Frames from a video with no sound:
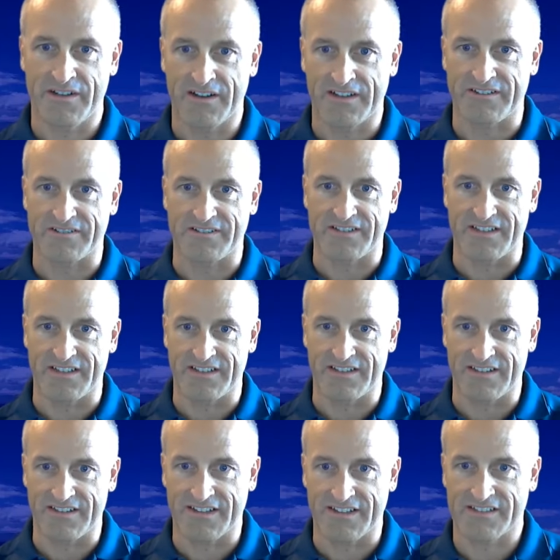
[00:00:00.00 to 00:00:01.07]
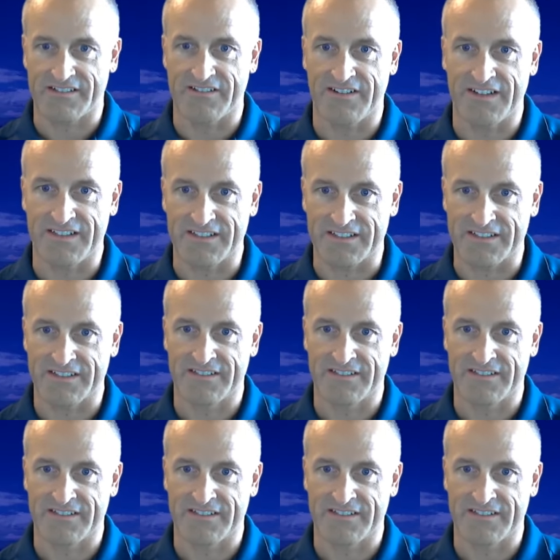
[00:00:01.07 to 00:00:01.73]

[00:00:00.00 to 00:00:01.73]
like to see in the next release?